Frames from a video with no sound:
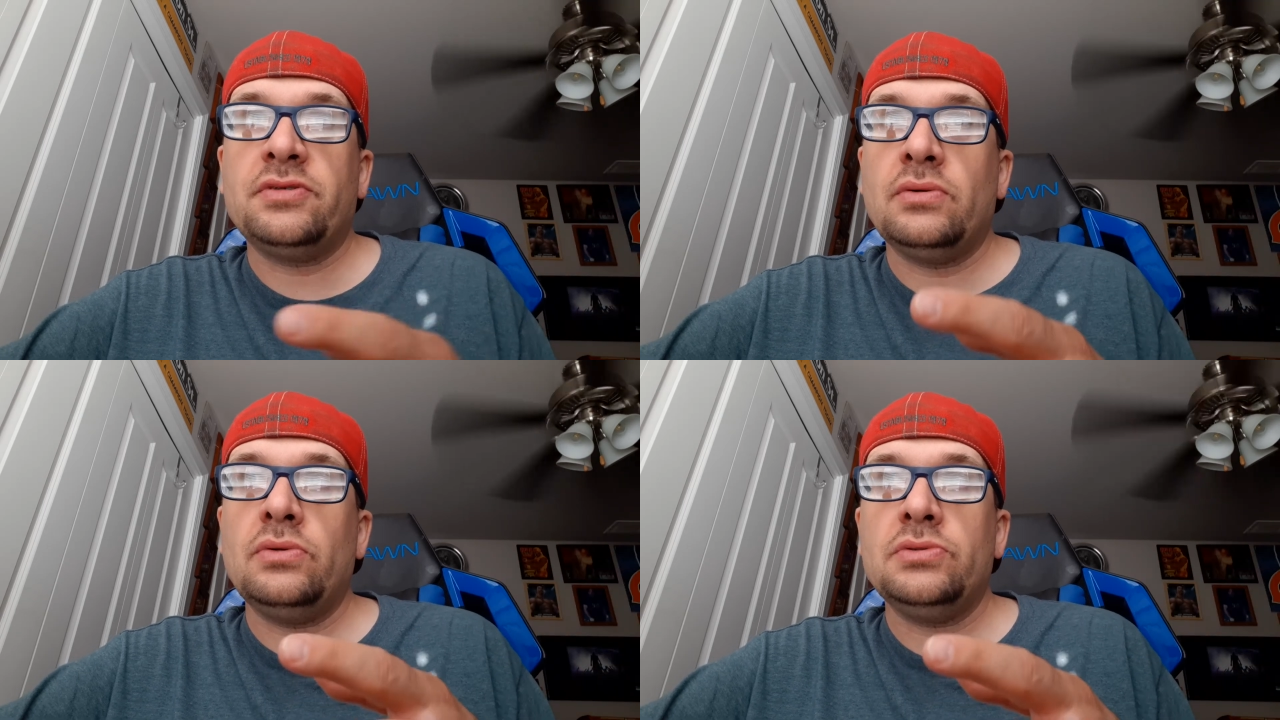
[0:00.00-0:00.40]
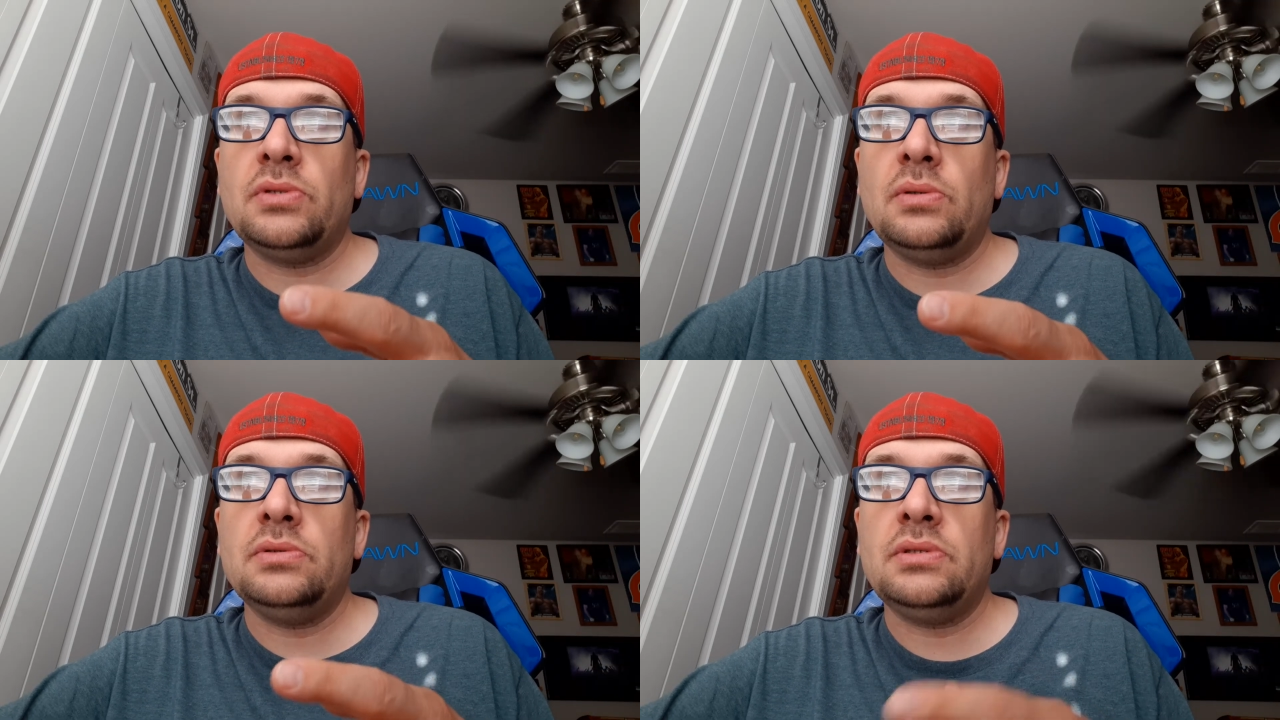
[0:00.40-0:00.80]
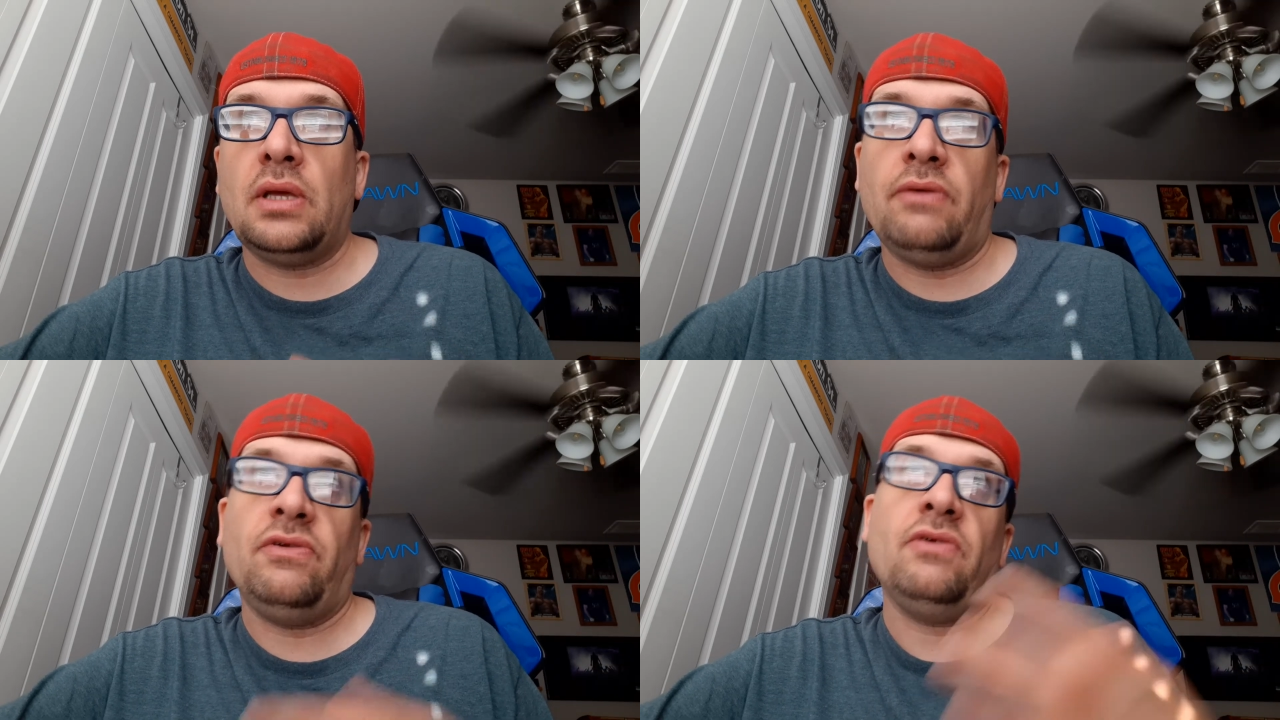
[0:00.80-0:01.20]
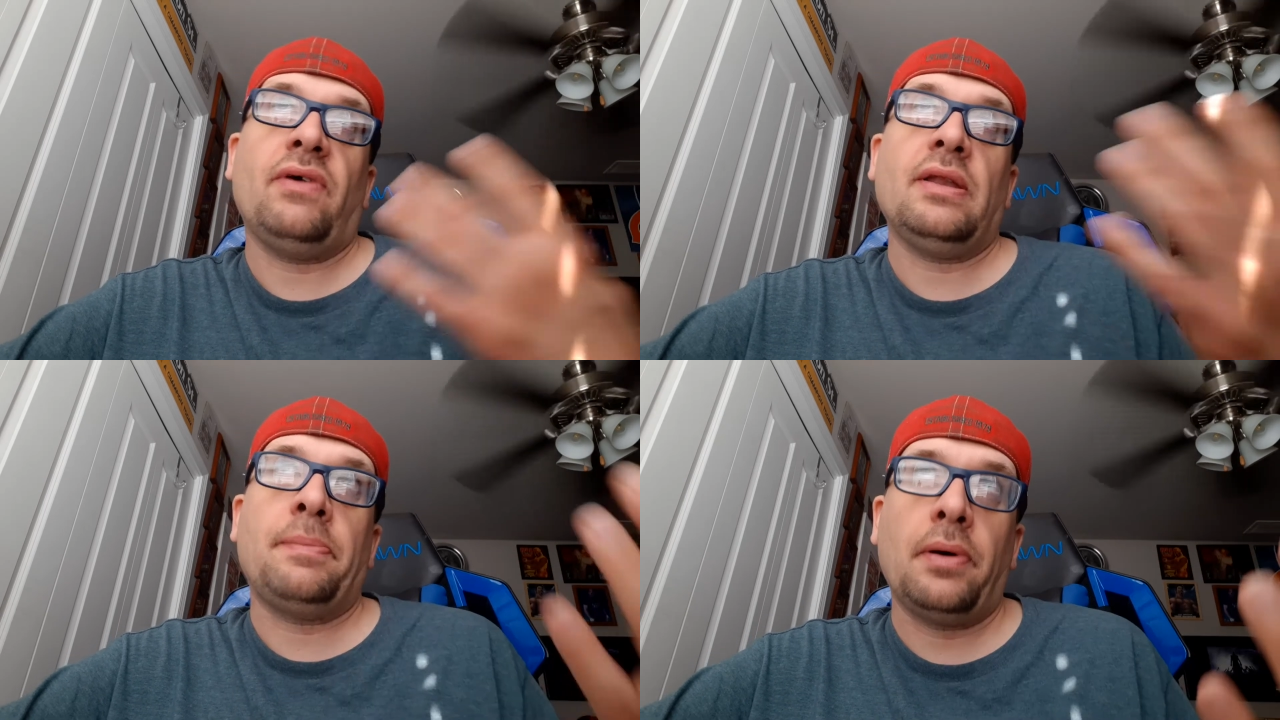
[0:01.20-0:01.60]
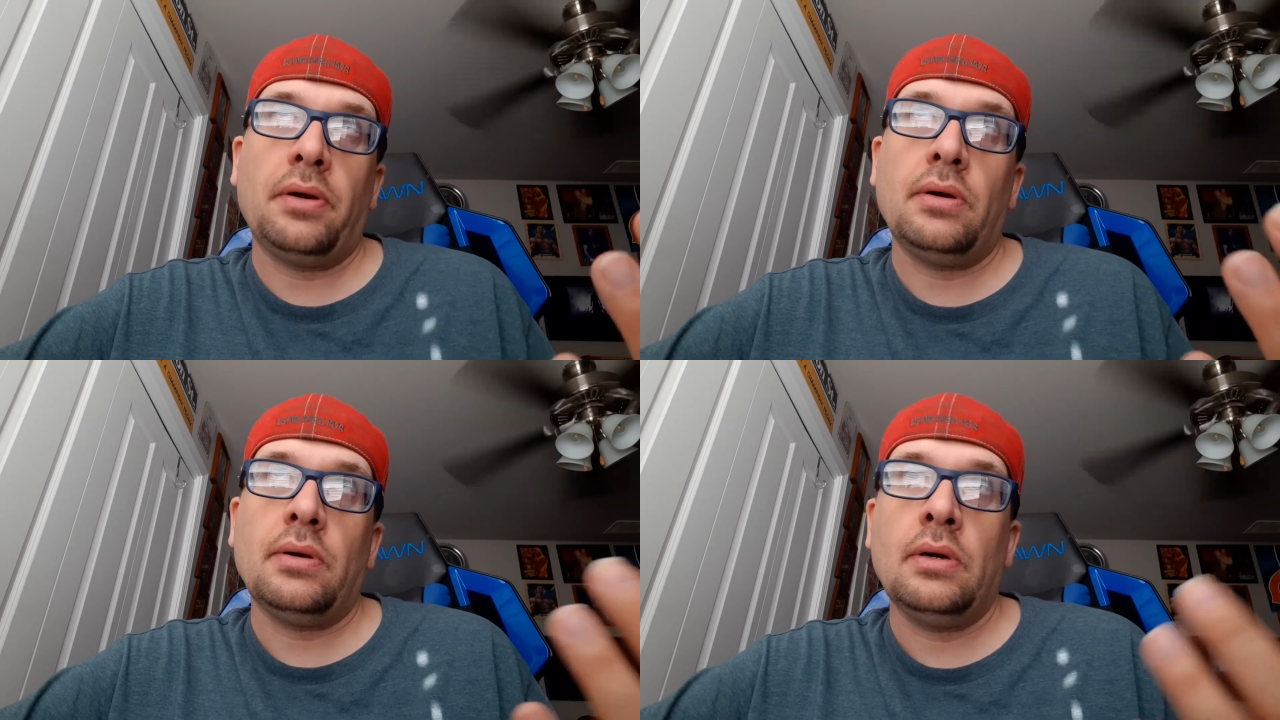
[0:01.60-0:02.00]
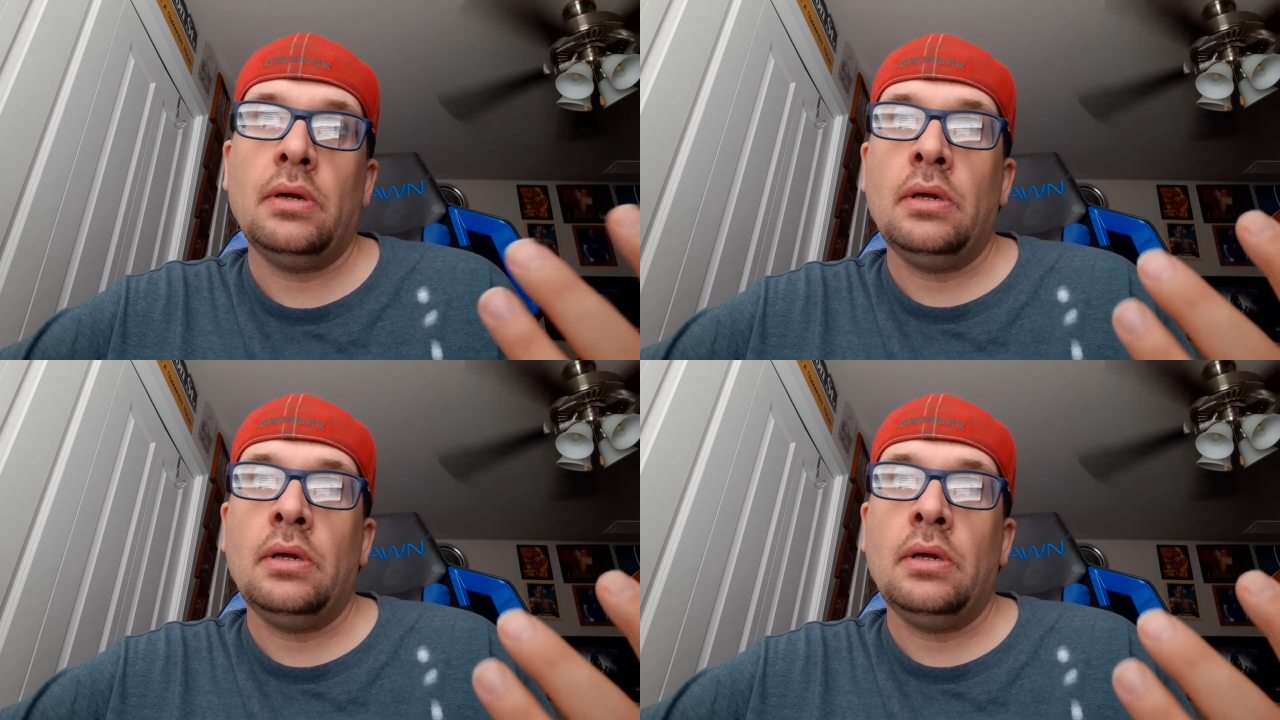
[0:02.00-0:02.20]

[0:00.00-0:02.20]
the Usos if he find a partner